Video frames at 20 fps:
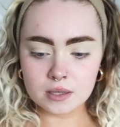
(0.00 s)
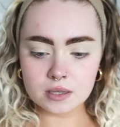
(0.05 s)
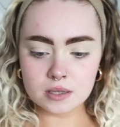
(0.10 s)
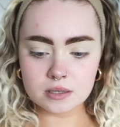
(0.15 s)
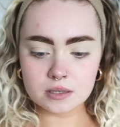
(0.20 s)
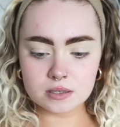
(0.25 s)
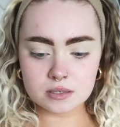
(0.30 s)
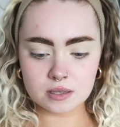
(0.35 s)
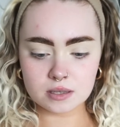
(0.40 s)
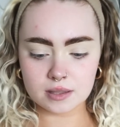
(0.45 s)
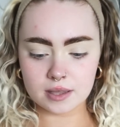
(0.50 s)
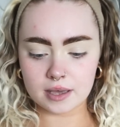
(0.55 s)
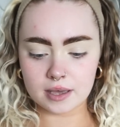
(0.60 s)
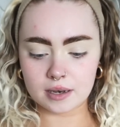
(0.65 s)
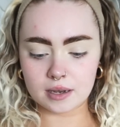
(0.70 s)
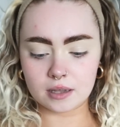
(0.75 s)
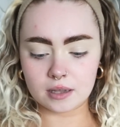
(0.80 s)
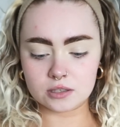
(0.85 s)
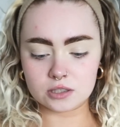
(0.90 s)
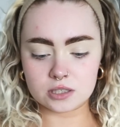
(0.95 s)
So then
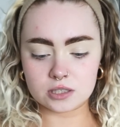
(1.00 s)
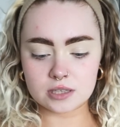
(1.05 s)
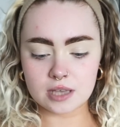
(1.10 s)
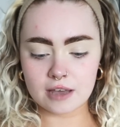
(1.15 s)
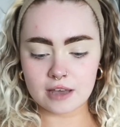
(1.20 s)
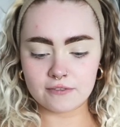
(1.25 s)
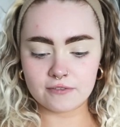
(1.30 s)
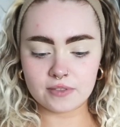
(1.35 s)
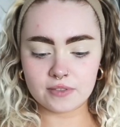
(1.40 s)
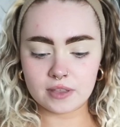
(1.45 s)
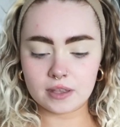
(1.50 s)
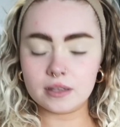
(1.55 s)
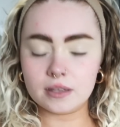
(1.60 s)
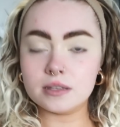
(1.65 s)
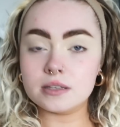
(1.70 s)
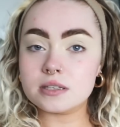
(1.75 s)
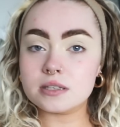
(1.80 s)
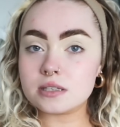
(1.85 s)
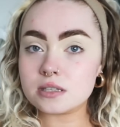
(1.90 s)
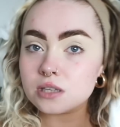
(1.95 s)
I'll just have
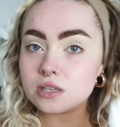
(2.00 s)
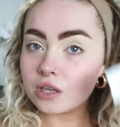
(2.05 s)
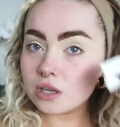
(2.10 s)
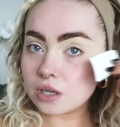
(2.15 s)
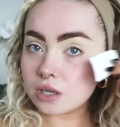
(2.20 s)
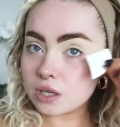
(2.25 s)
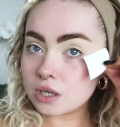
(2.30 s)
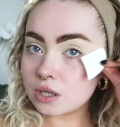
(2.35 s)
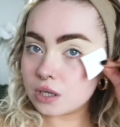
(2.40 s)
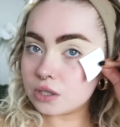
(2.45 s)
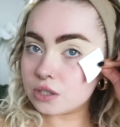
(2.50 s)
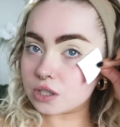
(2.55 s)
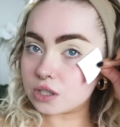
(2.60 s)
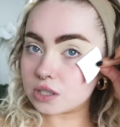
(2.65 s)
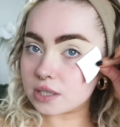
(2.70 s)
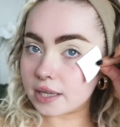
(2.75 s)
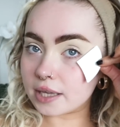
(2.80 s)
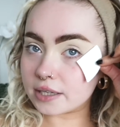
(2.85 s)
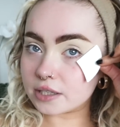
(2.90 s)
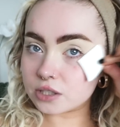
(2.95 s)
these just
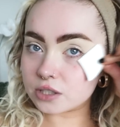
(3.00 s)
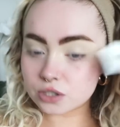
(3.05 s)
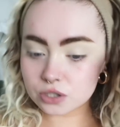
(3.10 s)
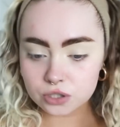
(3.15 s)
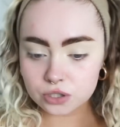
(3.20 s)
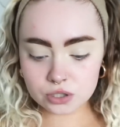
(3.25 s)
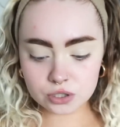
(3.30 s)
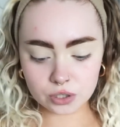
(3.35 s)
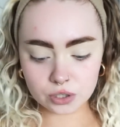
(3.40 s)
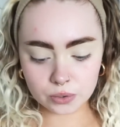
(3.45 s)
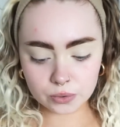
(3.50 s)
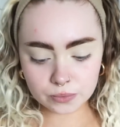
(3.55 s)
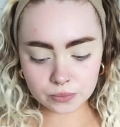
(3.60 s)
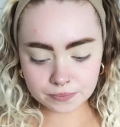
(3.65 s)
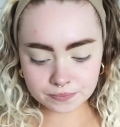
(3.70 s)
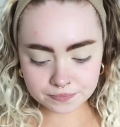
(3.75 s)
like so.